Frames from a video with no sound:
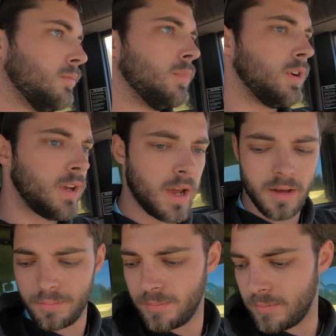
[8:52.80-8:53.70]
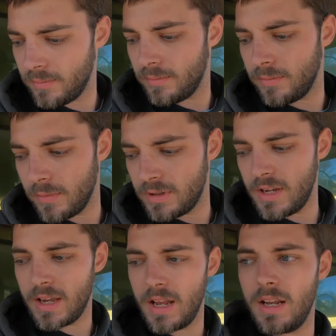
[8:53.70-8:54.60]
So yeah, we
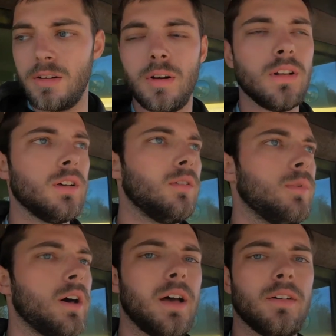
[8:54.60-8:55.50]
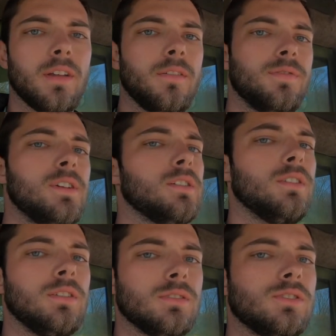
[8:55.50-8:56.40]
did get into a little mud out in that field.
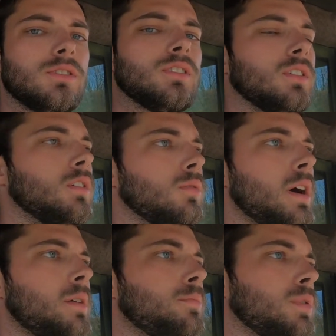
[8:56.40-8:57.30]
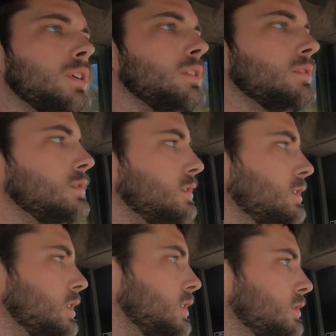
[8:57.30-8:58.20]
Just a little wet, but
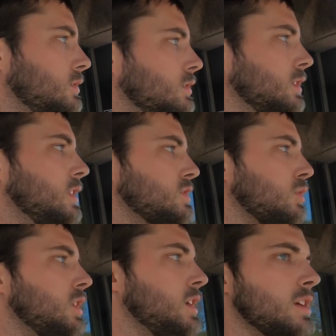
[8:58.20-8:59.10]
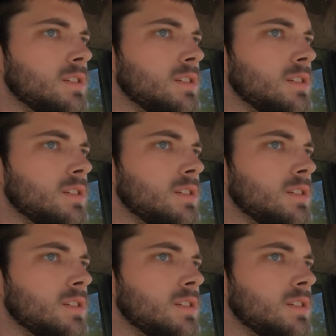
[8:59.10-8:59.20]
it is what it is.